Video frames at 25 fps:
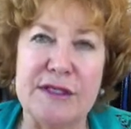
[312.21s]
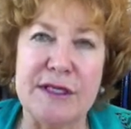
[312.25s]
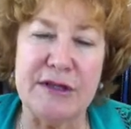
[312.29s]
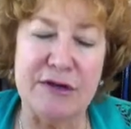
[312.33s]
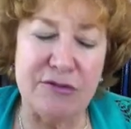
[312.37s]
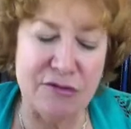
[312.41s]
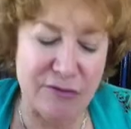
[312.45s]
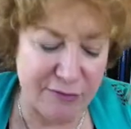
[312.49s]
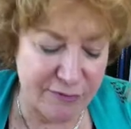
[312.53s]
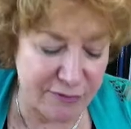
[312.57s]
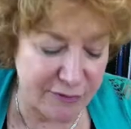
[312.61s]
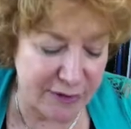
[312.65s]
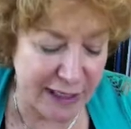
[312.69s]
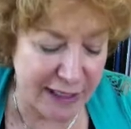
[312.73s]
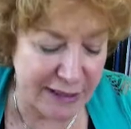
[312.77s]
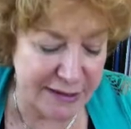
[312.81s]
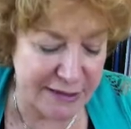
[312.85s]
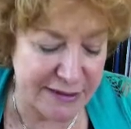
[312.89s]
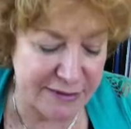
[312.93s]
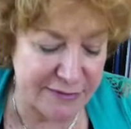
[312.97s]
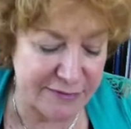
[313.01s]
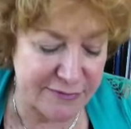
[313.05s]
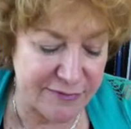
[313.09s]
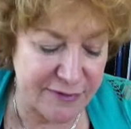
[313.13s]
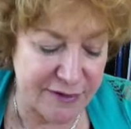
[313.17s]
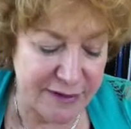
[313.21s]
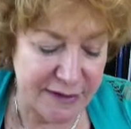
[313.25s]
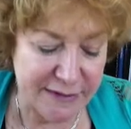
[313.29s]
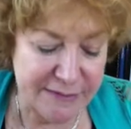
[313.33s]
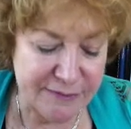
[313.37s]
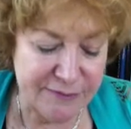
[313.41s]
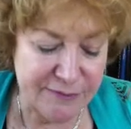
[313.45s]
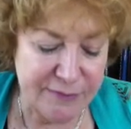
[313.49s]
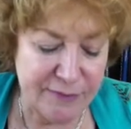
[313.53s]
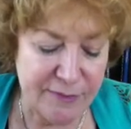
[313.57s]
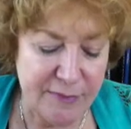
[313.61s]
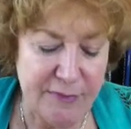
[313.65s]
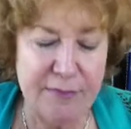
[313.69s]
and the reflective,
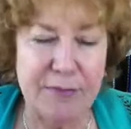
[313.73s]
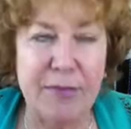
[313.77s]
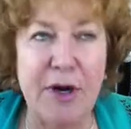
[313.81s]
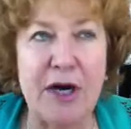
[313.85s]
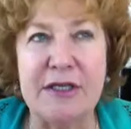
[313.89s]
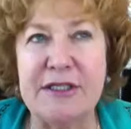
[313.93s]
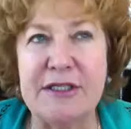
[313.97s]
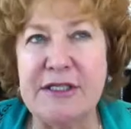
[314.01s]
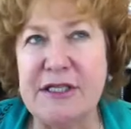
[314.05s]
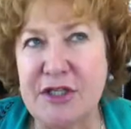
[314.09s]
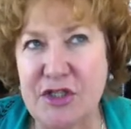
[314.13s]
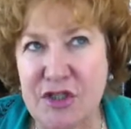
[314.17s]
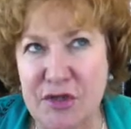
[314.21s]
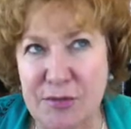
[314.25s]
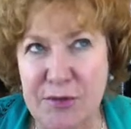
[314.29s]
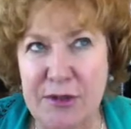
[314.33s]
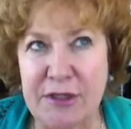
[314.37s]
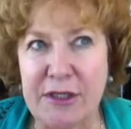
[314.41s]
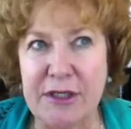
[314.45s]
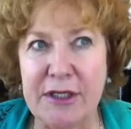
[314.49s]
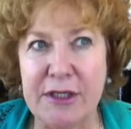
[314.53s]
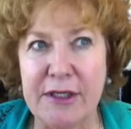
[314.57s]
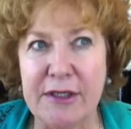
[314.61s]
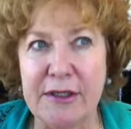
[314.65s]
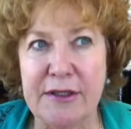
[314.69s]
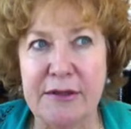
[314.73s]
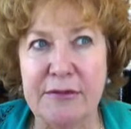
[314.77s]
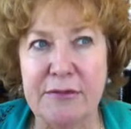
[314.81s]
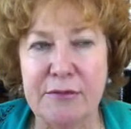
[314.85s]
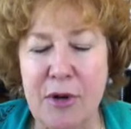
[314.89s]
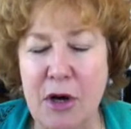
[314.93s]
participatory